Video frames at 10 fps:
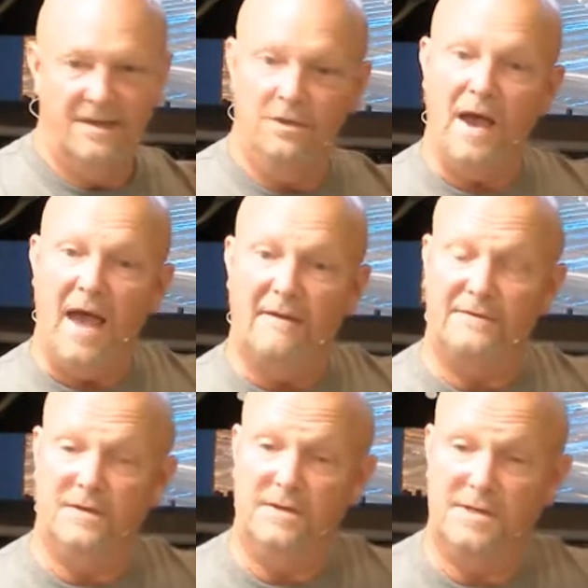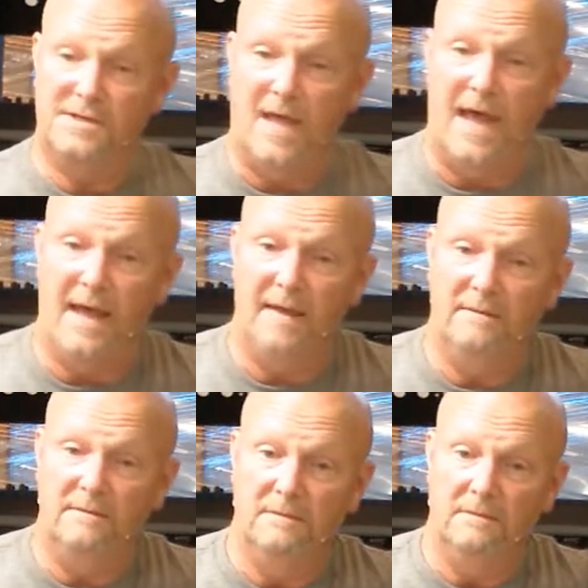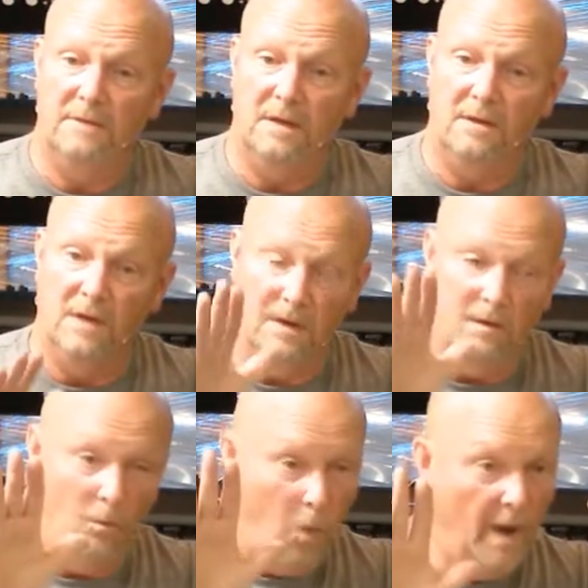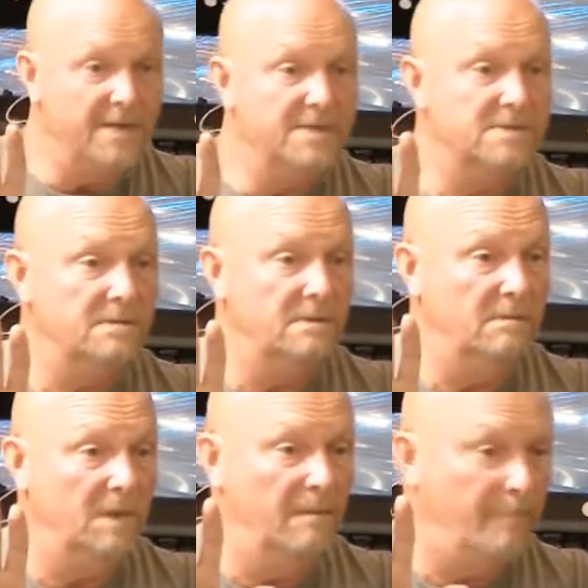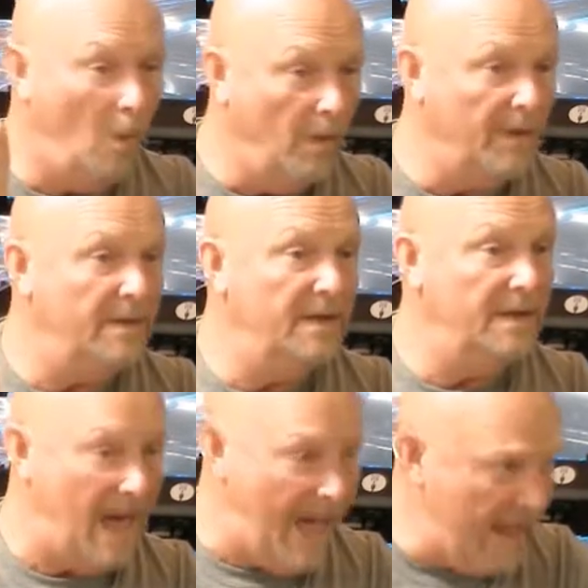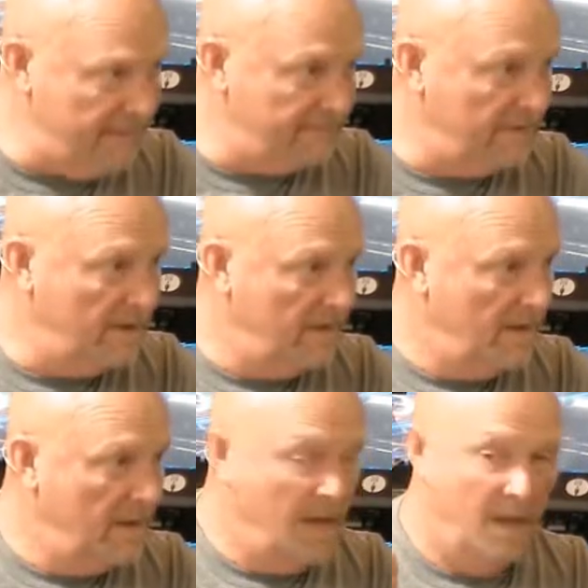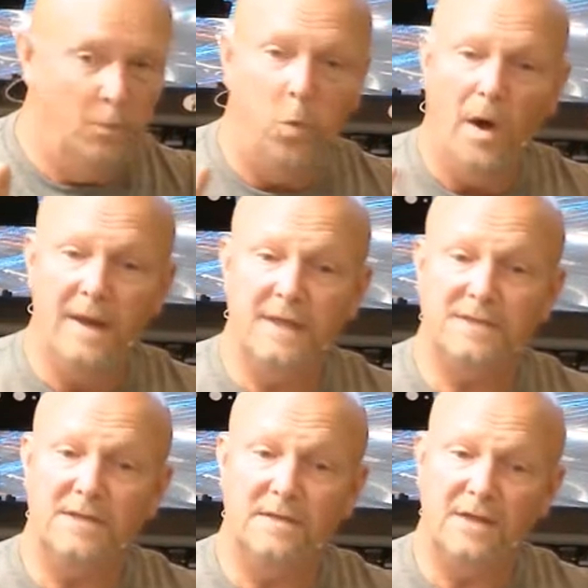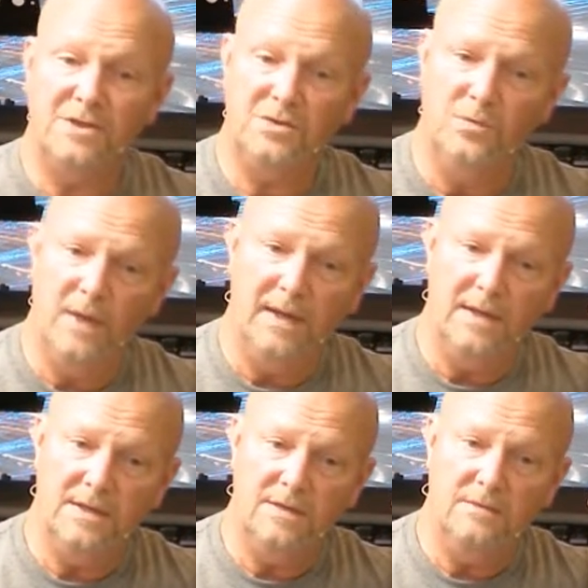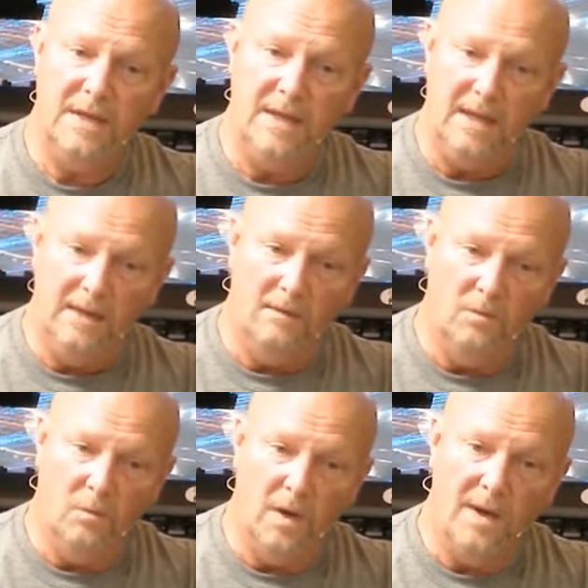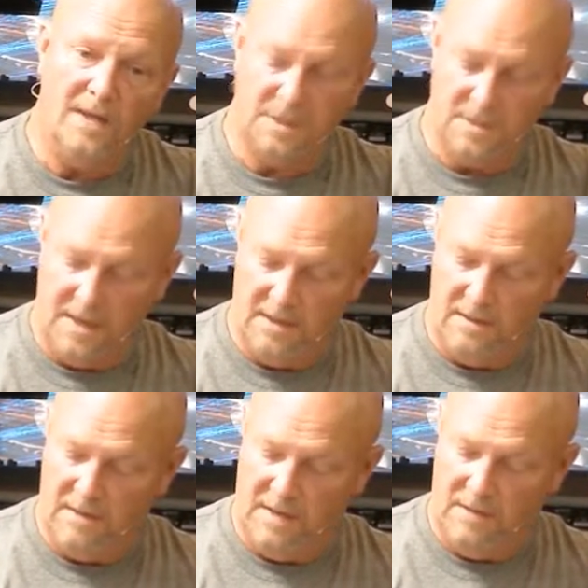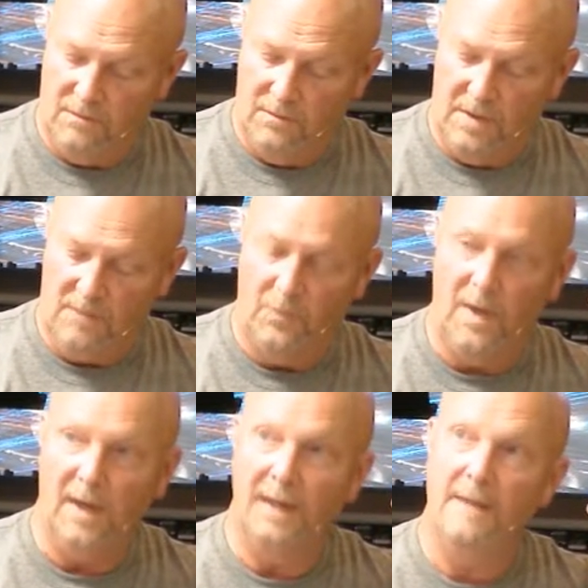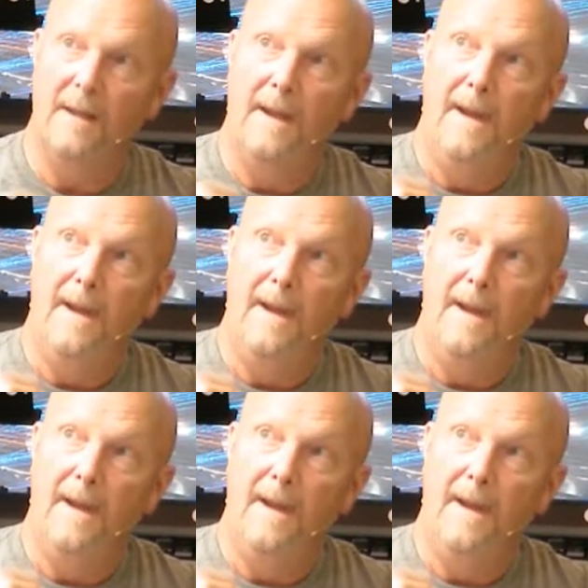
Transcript: you have to decide and what is important in life. And what is it that you really do need? What is it that, that, that really